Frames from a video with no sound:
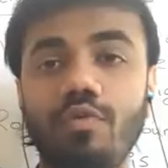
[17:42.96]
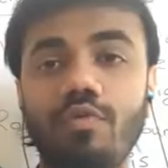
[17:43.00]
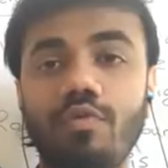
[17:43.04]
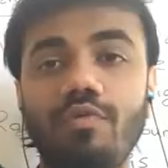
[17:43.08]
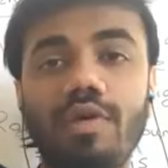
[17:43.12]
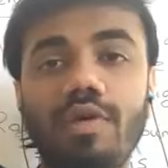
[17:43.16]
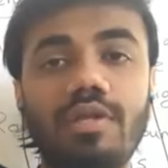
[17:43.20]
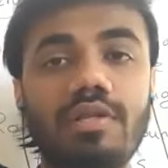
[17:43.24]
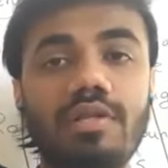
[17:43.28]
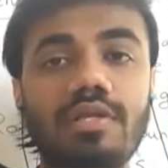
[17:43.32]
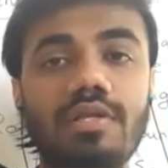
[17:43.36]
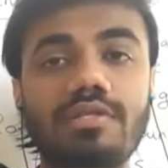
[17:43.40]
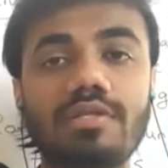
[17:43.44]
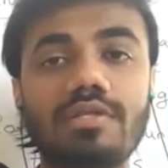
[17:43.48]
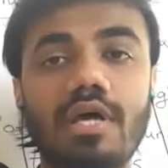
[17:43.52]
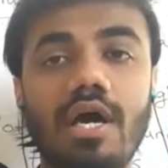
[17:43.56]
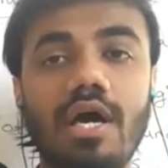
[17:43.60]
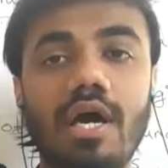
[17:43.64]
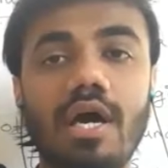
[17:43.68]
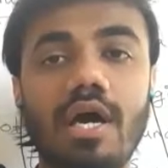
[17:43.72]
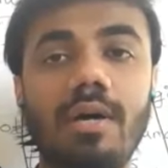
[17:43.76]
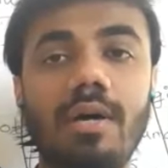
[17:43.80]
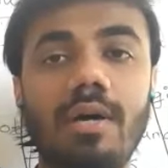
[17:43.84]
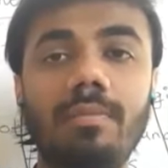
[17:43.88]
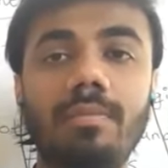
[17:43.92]
moving this
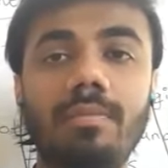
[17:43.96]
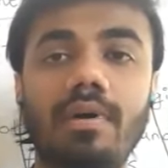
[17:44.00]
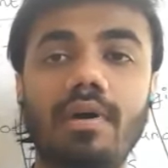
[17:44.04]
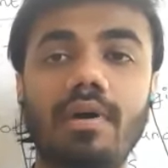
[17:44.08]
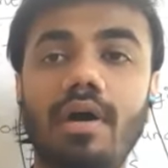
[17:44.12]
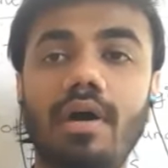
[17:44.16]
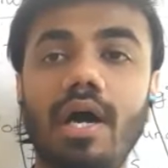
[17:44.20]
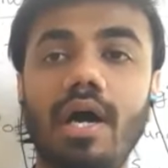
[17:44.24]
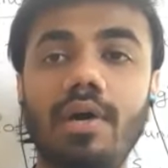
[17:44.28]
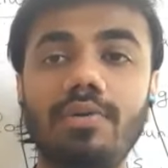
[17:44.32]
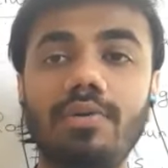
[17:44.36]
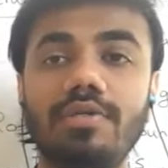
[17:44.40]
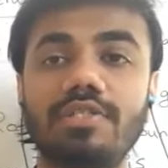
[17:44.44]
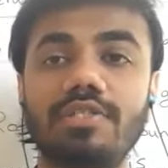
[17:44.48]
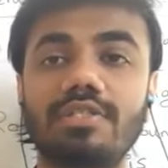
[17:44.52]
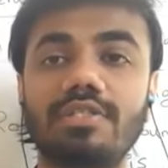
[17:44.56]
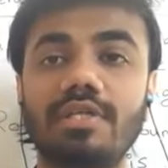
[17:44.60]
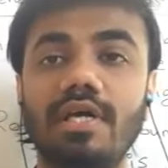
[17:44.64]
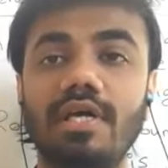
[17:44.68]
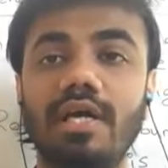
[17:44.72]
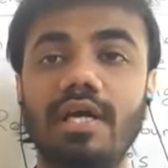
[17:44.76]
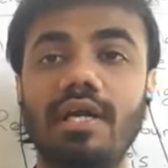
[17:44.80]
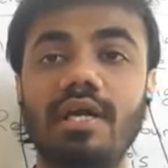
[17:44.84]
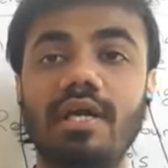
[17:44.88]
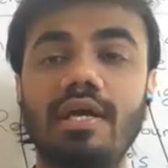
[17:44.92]
arm
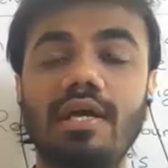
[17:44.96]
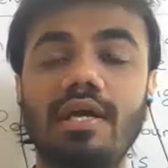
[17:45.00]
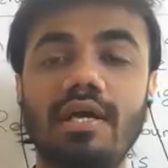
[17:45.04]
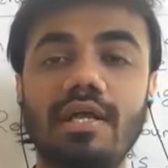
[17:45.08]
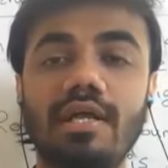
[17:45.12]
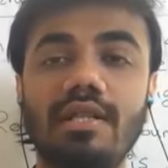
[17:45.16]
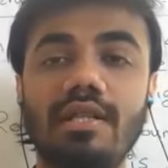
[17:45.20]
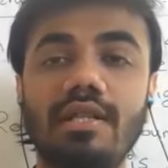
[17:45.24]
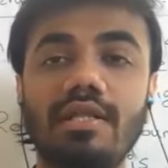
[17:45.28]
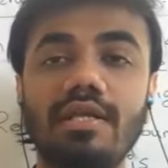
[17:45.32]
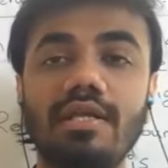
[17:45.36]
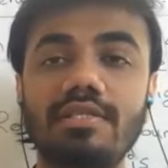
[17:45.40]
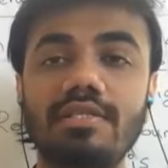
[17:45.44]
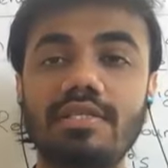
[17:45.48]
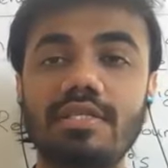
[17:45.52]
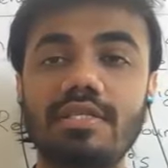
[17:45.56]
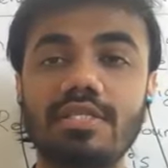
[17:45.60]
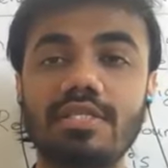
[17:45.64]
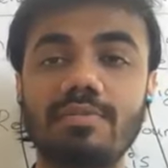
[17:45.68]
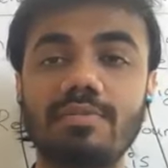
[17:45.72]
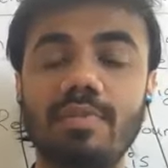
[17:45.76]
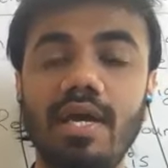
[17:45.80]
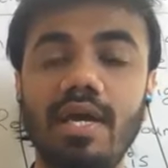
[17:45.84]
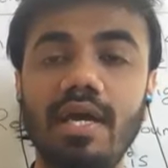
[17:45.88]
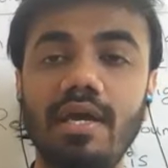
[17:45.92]
outside, this
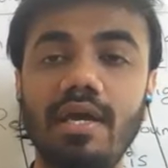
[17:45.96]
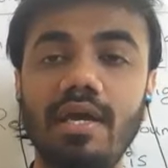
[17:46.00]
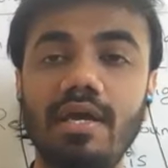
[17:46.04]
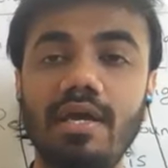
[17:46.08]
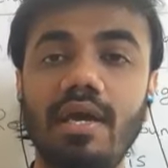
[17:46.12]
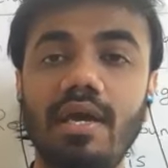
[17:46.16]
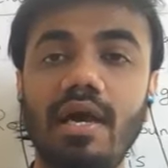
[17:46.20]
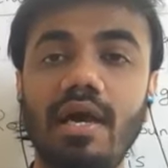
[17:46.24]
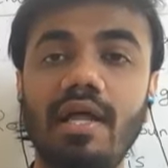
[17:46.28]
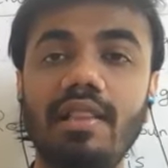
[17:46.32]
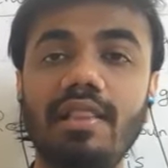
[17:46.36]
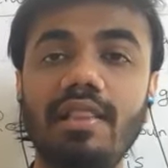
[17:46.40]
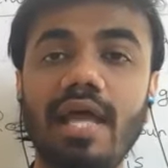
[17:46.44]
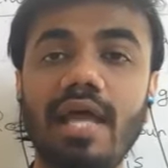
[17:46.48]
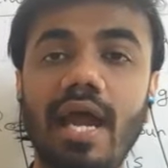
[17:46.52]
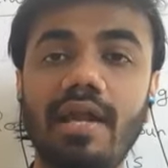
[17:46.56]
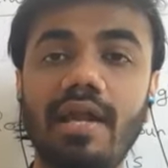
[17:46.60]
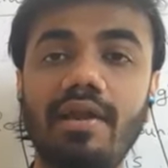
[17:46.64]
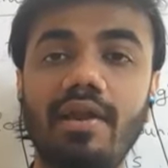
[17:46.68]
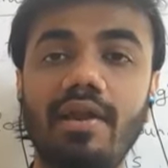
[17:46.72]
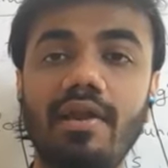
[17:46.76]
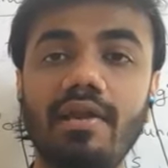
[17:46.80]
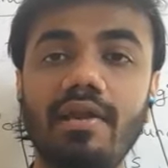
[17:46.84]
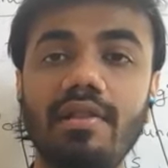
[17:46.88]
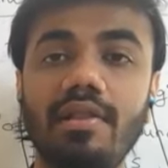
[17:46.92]
is my
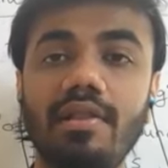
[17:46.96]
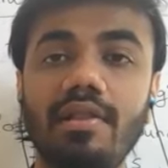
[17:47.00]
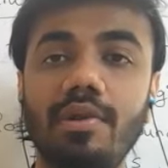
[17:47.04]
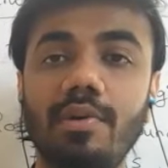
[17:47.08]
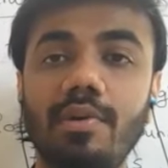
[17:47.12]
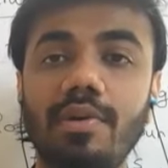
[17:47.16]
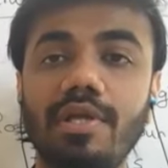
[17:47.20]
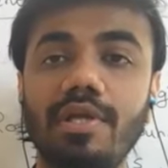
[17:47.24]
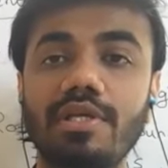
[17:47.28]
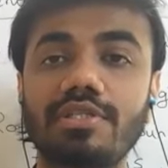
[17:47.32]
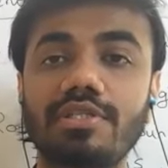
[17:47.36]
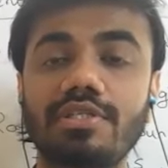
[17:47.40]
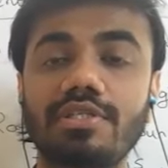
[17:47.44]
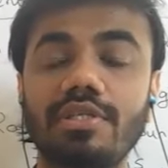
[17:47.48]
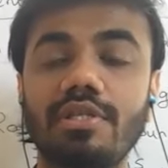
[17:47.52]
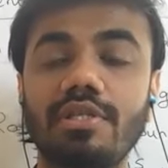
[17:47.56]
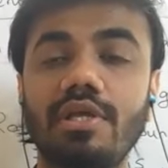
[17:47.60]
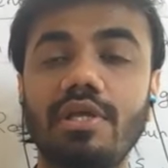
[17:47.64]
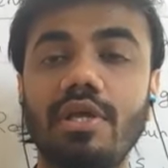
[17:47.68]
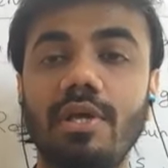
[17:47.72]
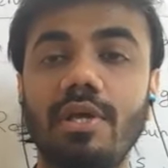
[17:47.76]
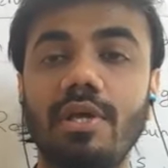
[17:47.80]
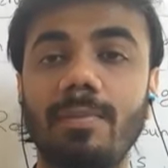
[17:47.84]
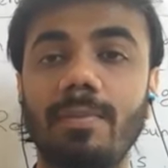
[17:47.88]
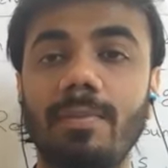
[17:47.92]
lateral rotation.
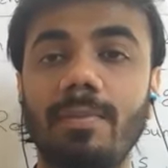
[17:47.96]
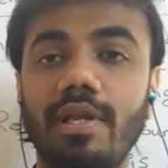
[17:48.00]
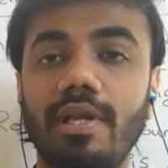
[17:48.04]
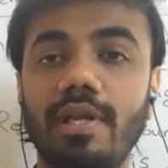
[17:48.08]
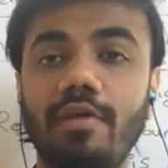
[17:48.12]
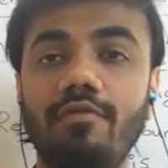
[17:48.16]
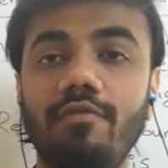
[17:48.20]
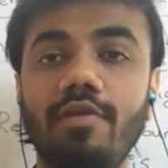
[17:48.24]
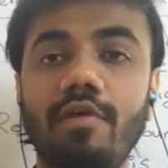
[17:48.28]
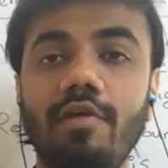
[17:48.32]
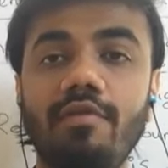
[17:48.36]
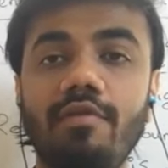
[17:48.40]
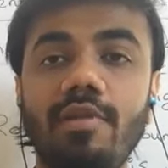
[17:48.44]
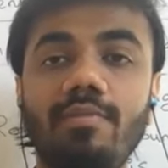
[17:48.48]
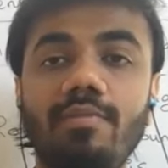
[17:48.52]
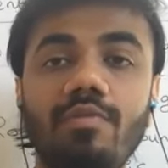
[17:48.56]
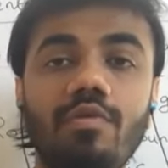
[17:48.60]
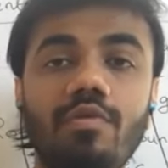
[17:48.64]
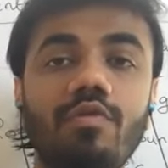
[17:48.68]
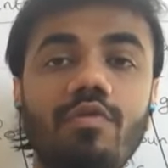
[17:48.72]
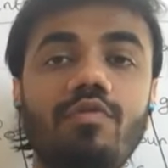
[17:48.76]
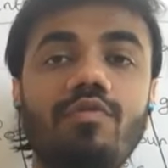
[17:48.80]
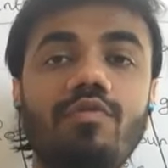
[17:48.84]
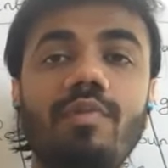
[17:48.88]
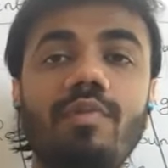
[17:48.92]
But if I will
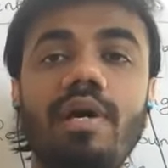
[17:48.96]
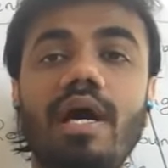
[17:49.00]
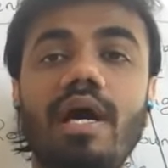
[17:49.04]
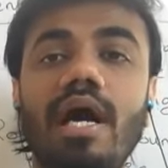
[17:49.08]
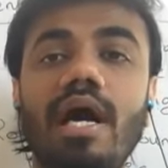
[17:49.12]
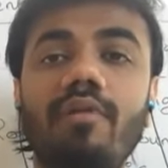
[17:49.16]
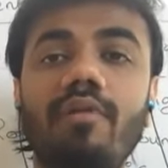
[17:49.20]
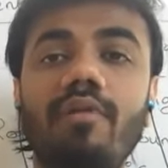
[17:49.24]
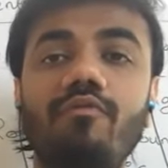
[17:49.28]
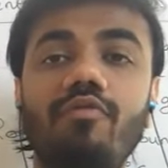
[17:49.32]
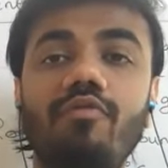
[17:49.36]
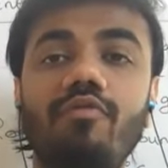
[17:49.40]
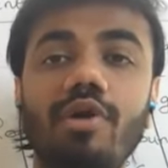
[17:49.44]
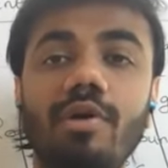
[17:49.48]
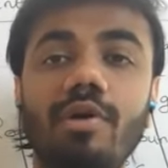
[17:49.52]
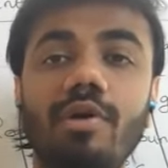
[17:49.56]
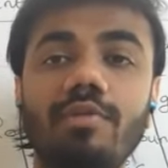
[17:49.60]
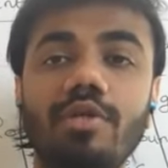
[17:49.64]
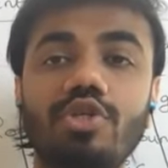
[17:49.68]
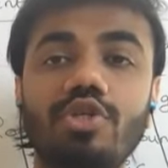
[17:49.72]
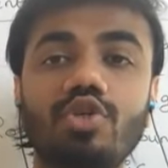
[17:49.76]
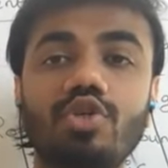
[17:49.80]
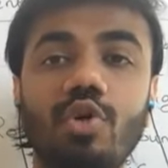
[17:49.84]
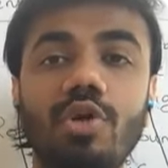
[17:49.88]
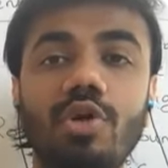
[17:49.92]
move my arm from
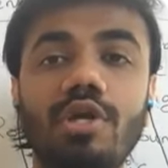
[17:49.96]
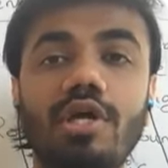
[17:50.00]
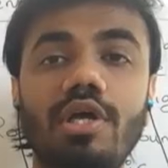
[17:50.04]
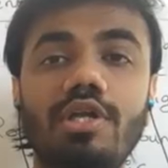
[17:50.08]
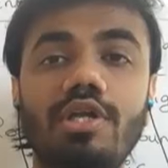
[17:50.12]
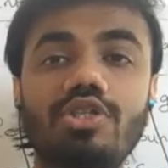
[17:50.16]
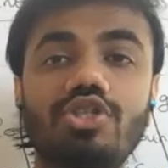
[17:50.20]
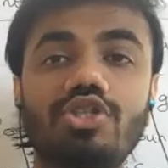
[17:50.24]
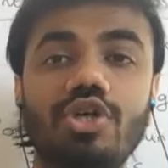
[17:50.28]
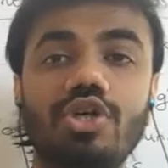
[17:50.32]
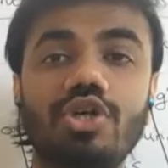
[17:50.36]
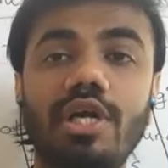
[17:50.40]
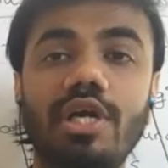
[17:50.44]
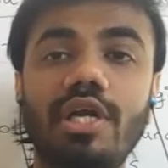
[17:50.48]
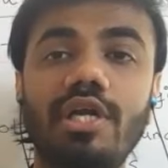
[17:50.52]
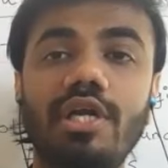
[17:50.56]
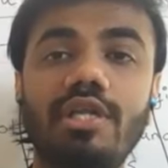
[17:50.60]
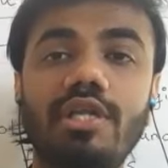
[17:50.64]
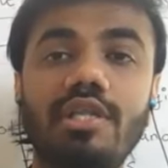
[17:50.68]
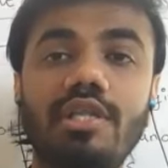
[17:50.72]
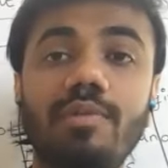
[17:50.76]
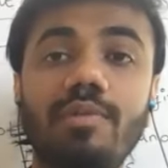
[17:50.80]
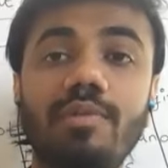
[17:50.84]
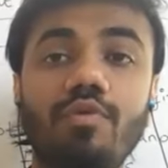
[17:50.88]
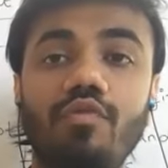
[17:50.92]
the shoulder joint,
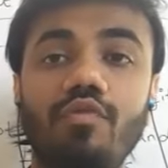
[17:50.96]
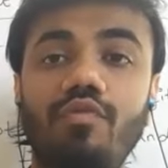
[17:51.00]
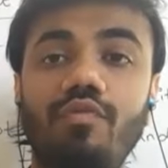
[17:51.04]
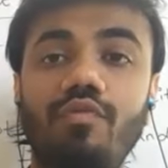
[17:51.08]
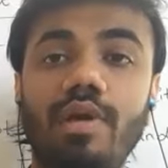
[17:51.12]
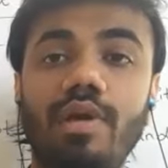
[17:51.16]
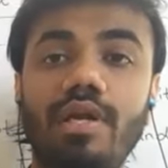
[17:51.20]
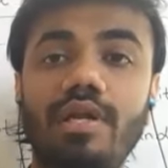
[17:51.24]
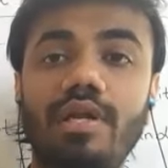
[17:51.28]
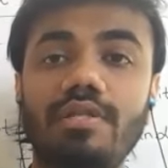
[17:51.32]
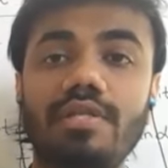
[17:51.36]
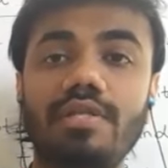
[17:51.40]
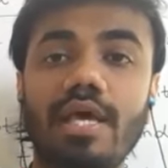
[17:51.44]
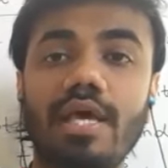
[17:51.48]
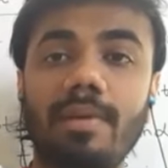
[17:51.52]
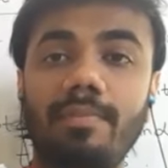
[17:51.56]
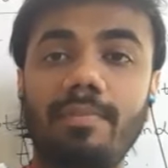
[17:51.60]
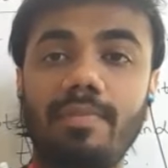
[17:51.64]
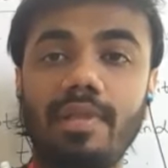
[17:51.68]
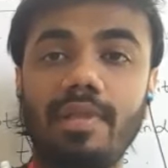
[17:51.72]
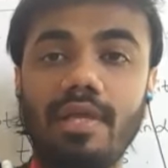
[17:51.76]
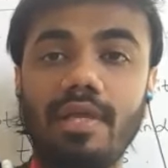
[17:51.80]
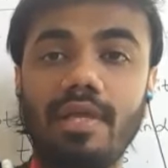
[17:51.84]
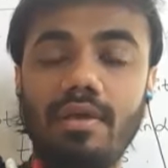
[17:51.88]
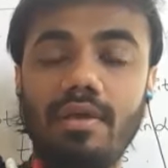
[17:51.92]
the movement is
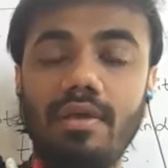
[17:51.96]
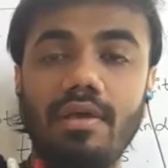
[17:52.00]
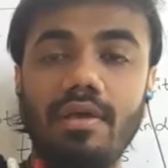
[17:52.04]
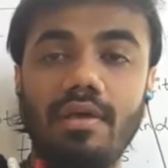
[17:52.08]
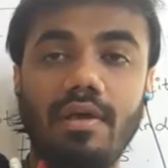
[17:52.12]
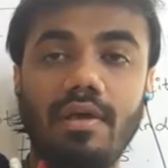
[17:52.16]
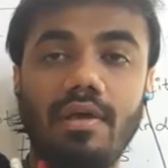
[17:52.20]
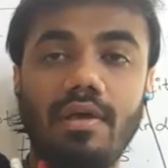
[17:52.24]
happening